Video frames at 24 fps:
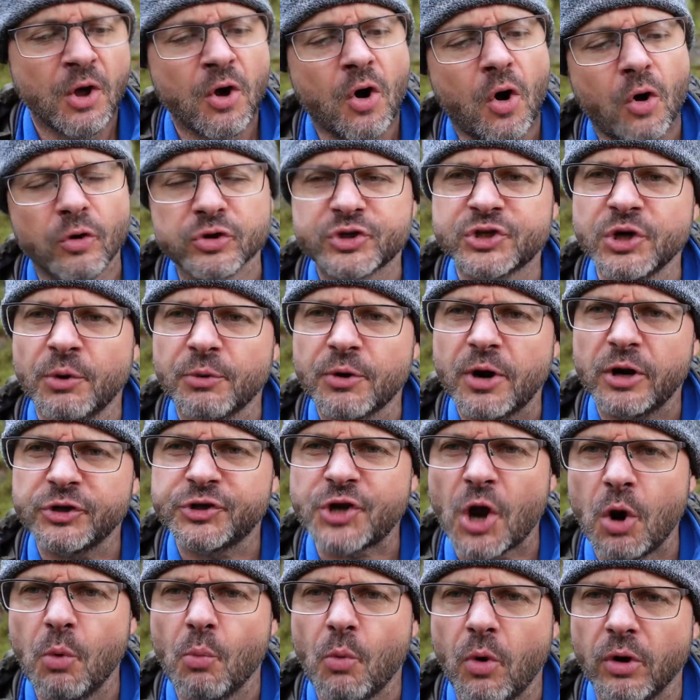Also, what I
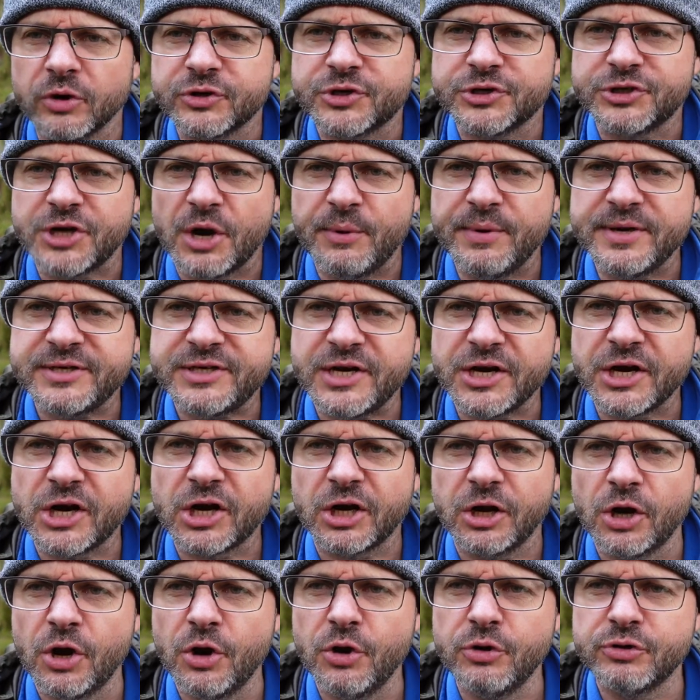don't want to do is
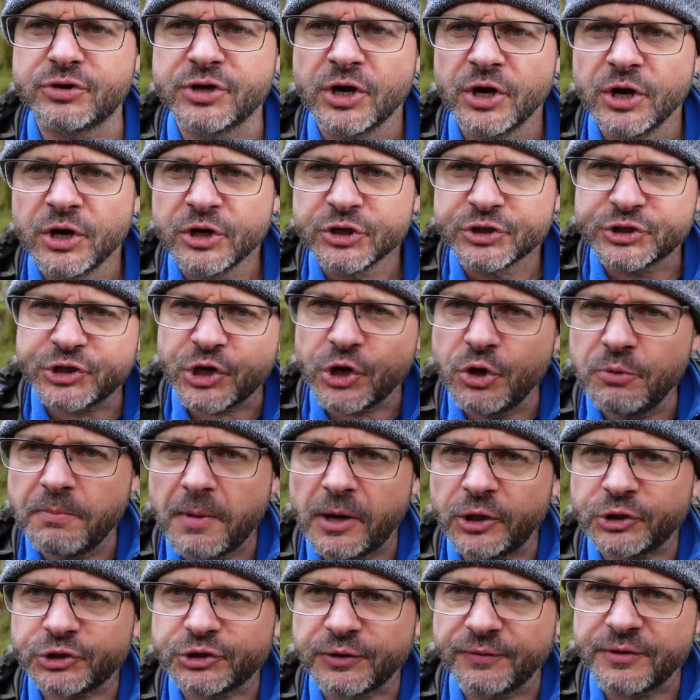include too
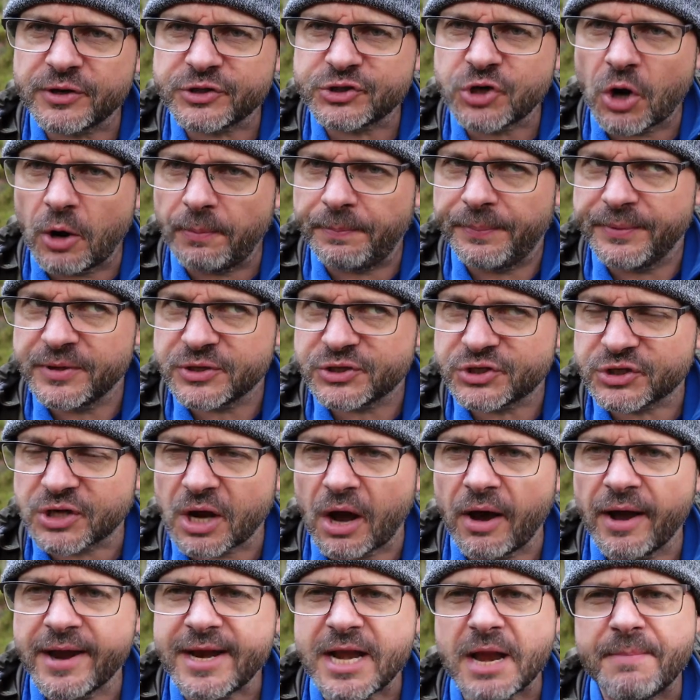much of the top of the
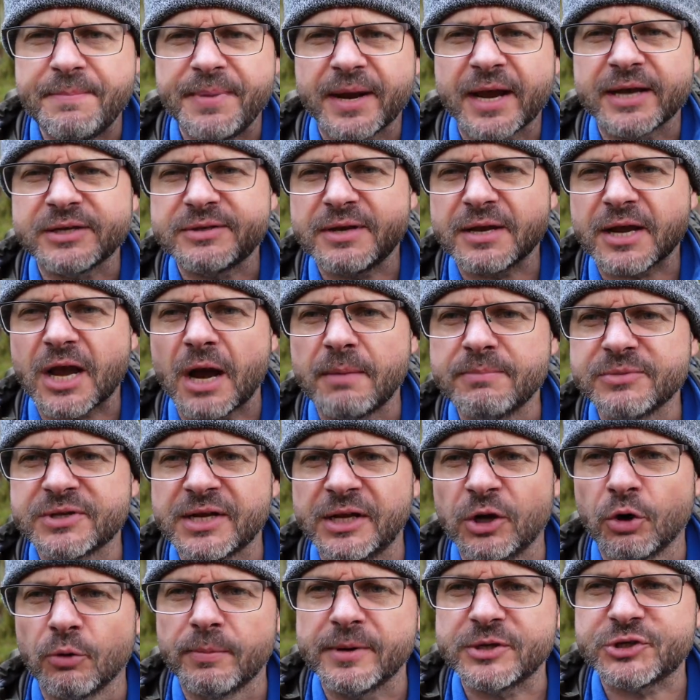sky in it, because it comes a
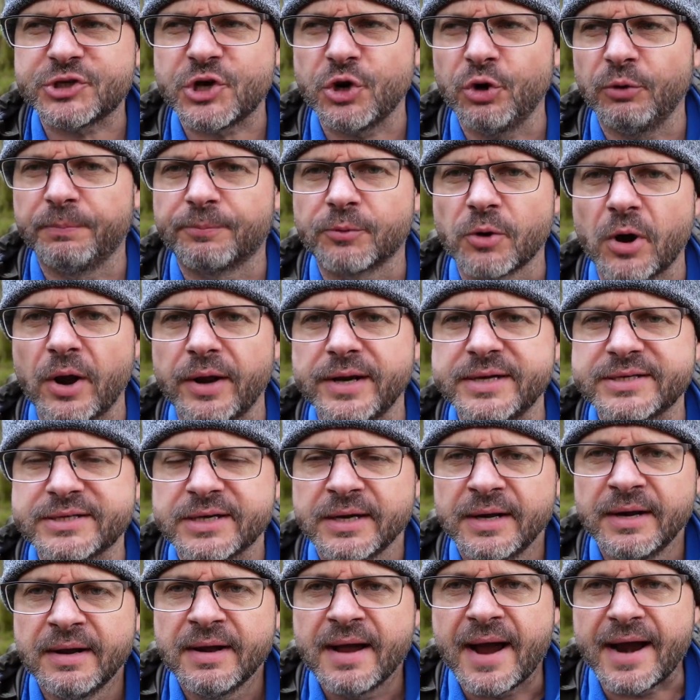little bit too bright
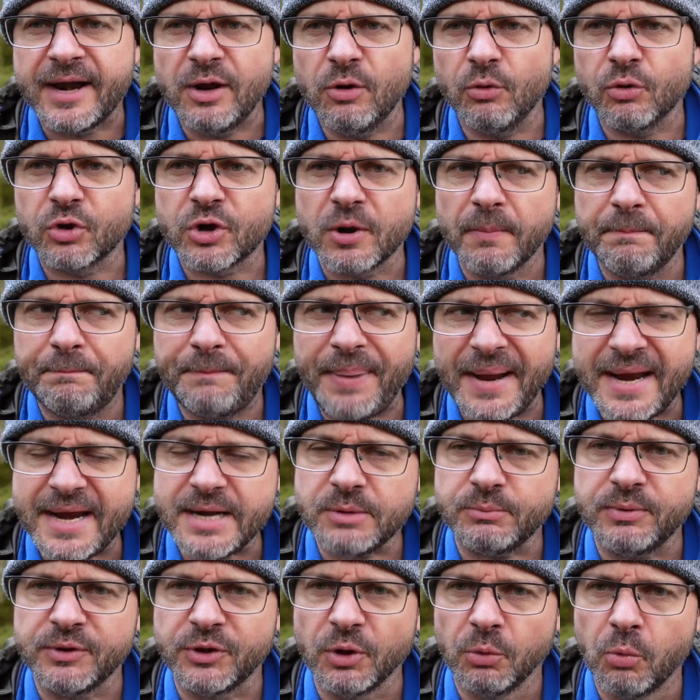and it will compete
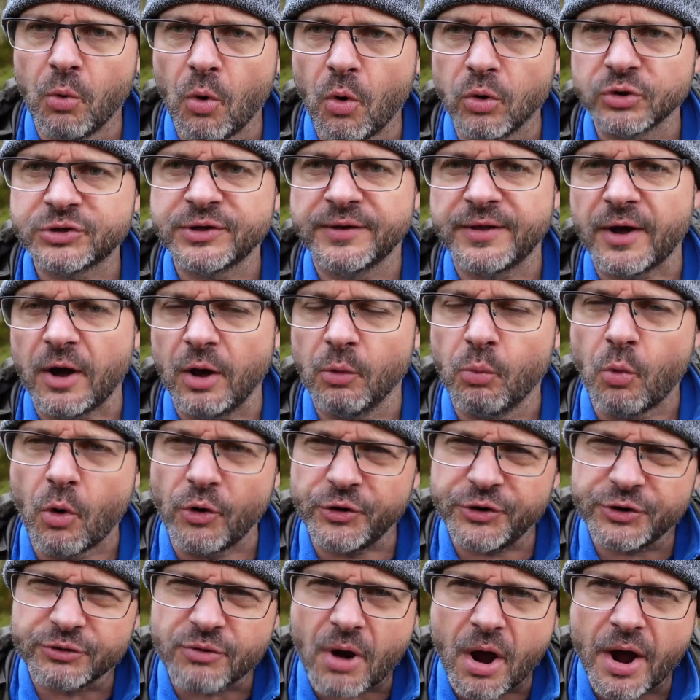with the water that I
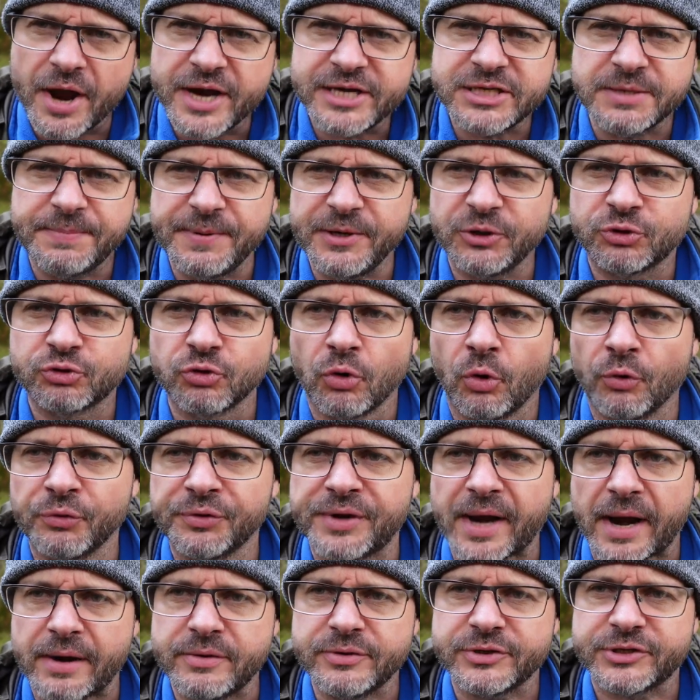want your eye to be drawn
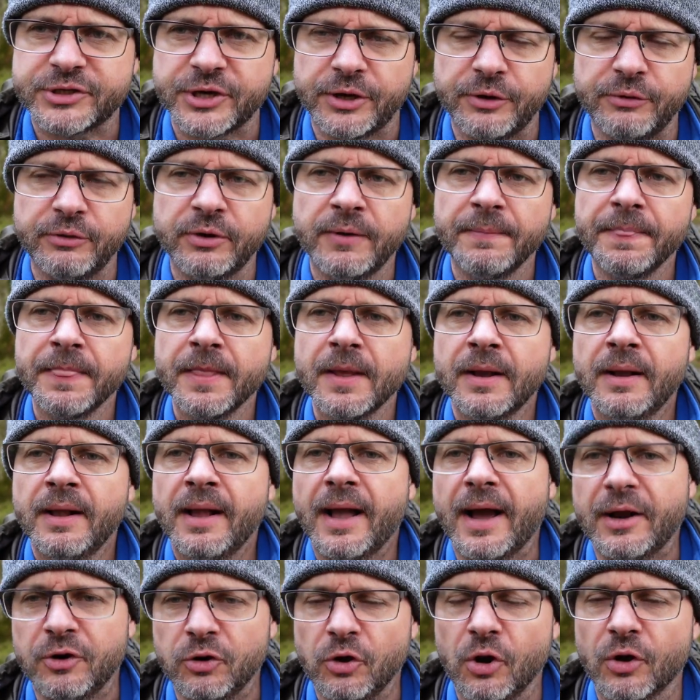down to
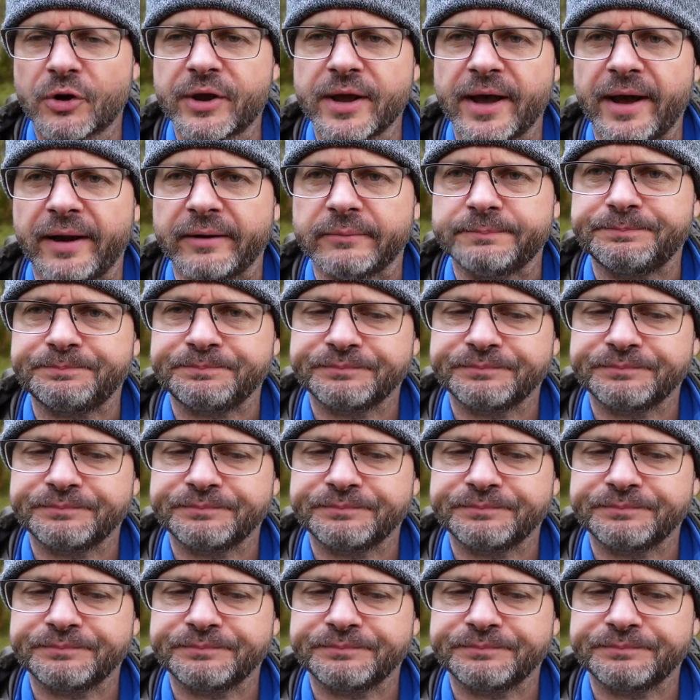and look at.